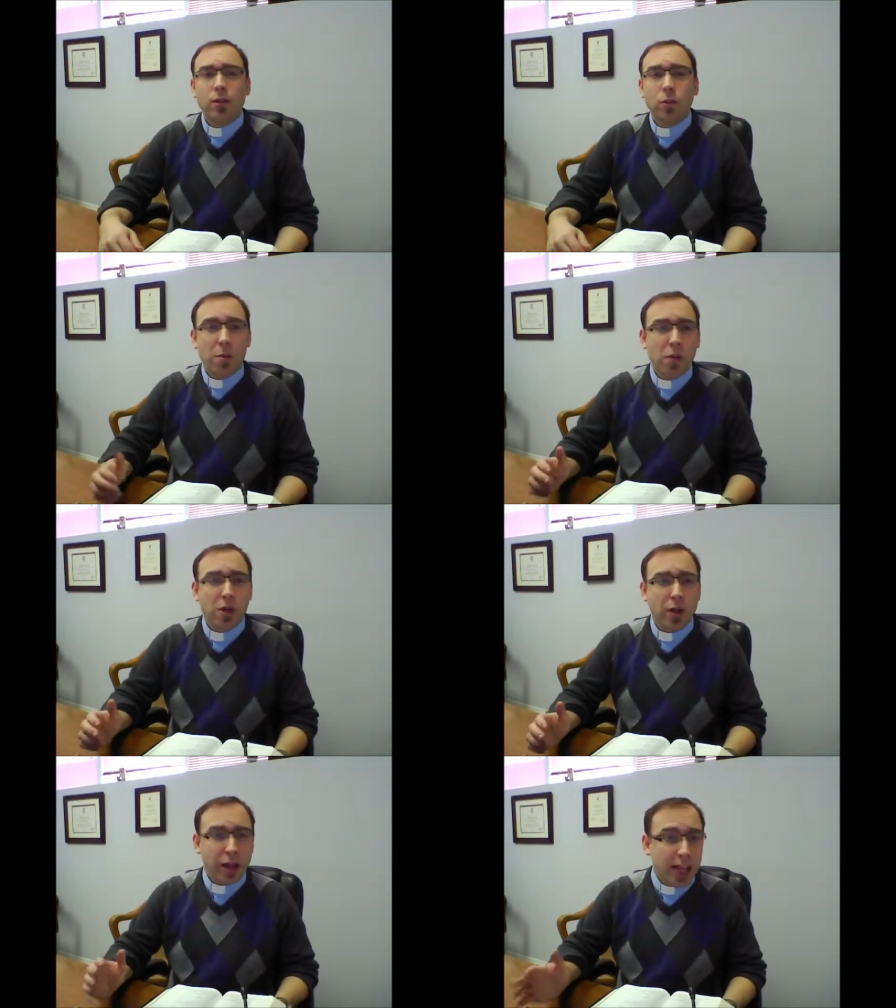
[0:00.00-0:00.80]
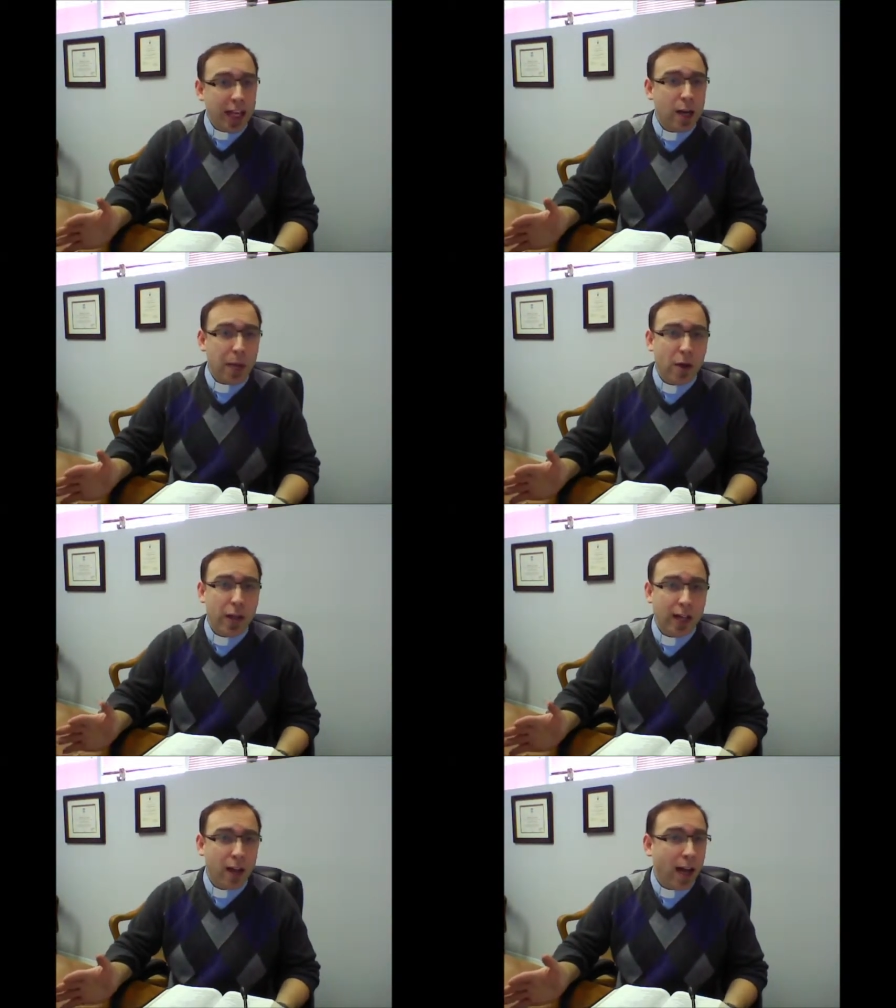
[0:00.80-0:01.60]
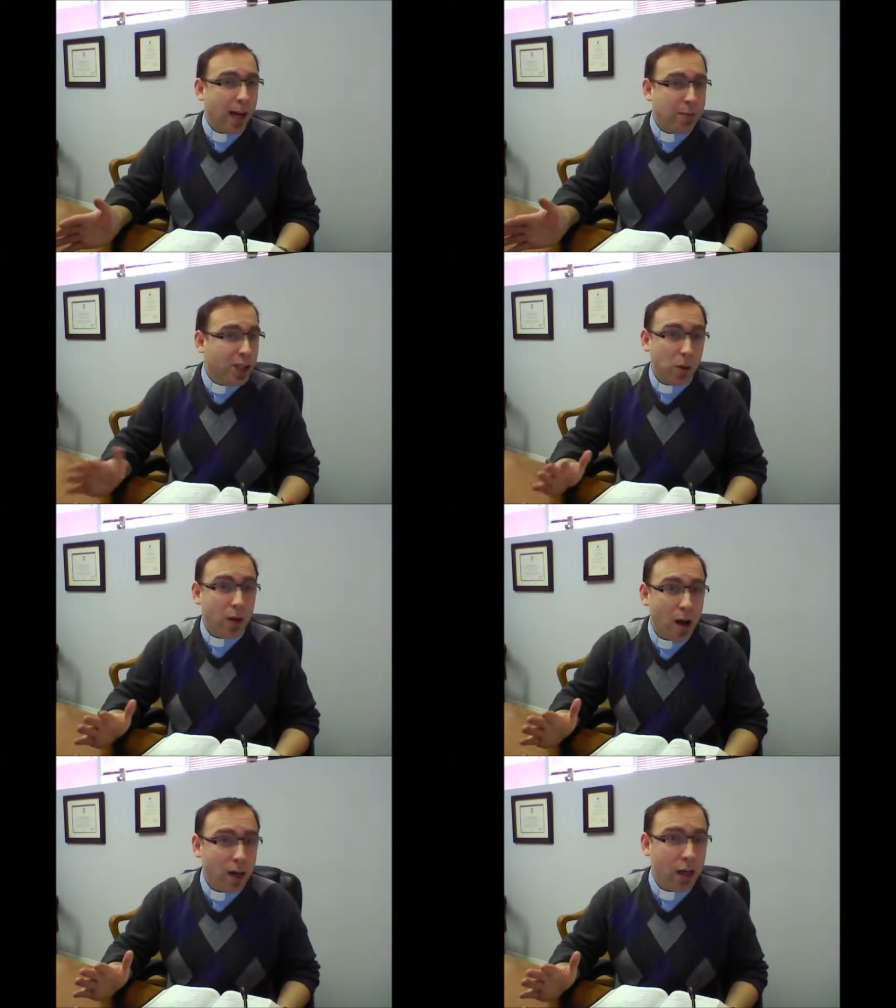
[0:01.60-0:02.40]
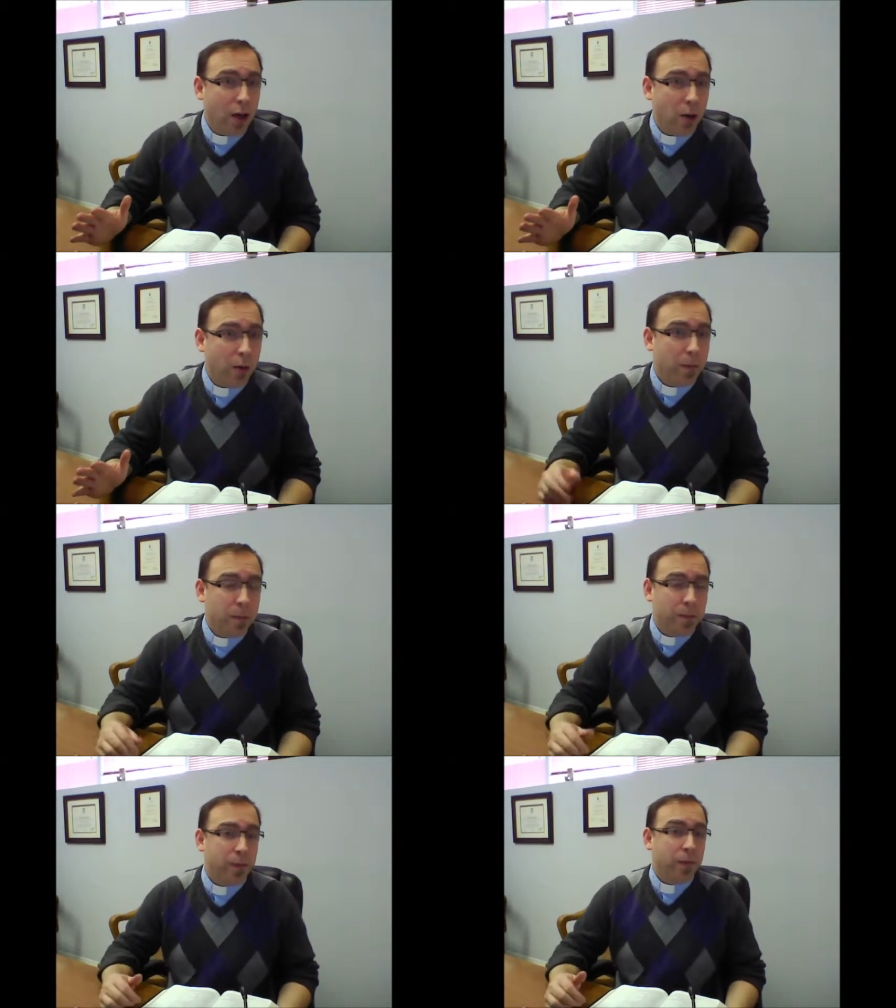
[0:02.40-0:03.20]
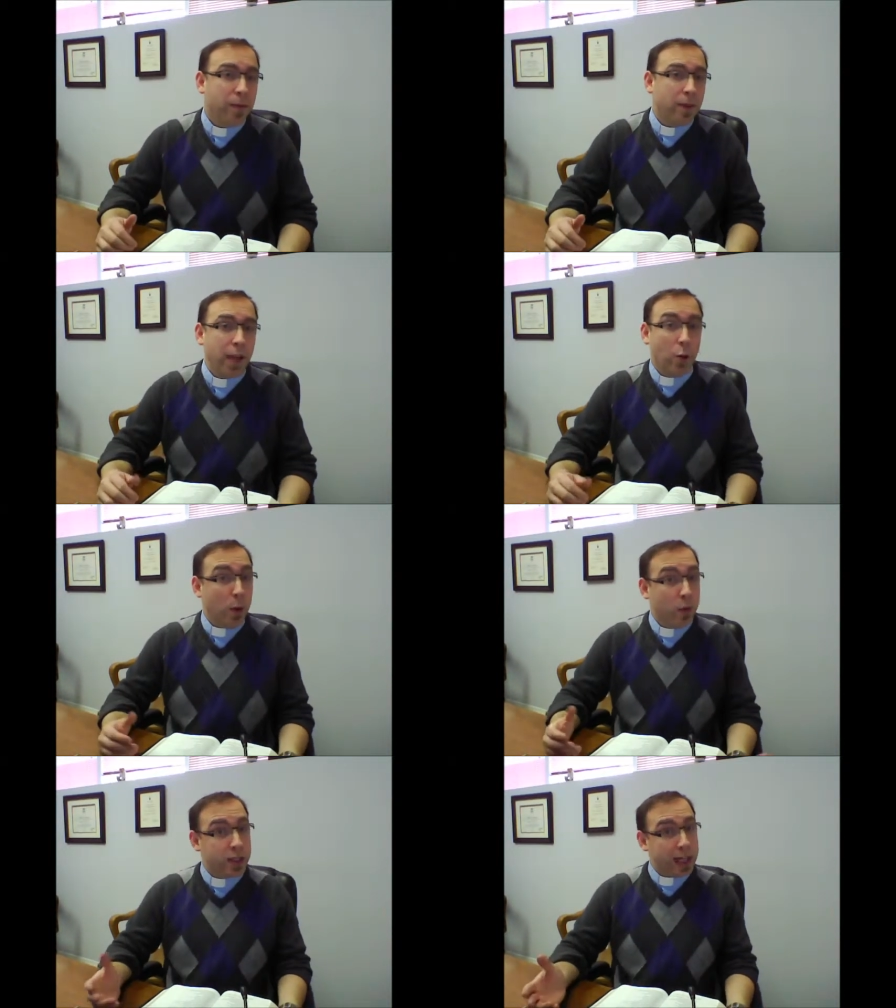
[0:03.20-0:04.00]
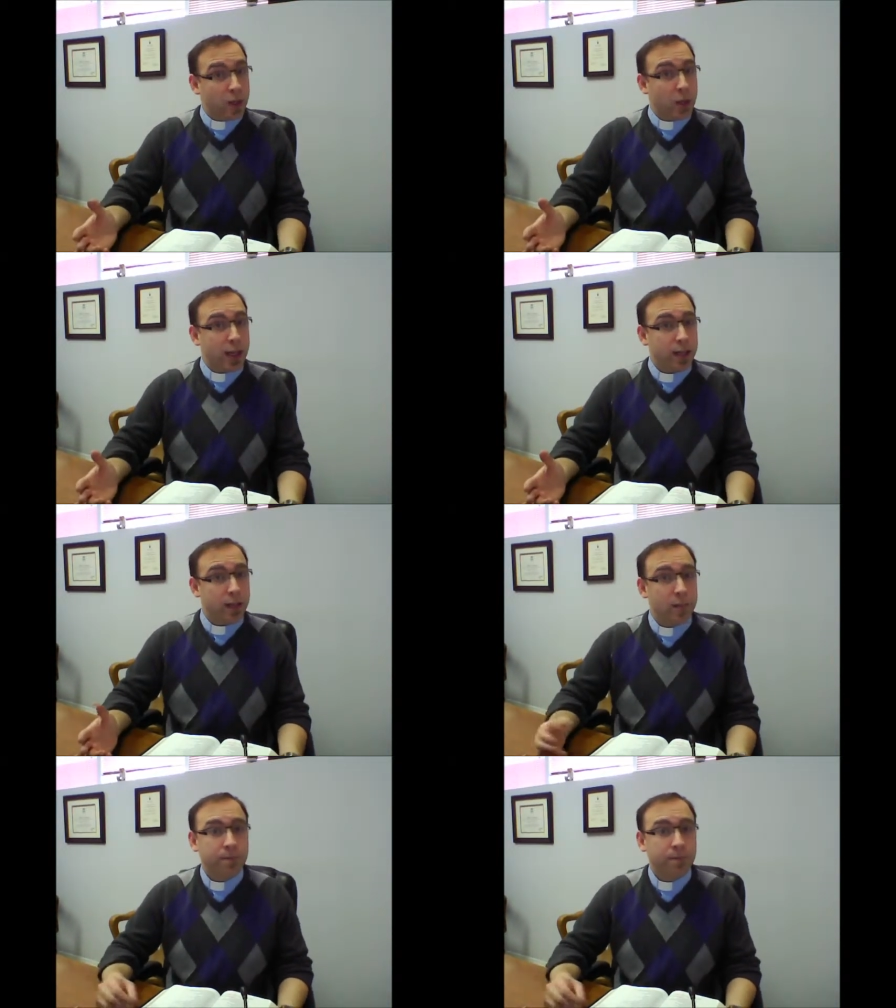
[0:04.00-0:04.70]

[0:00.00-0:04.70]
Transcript: We will think about that time so long ago and we will celebrate.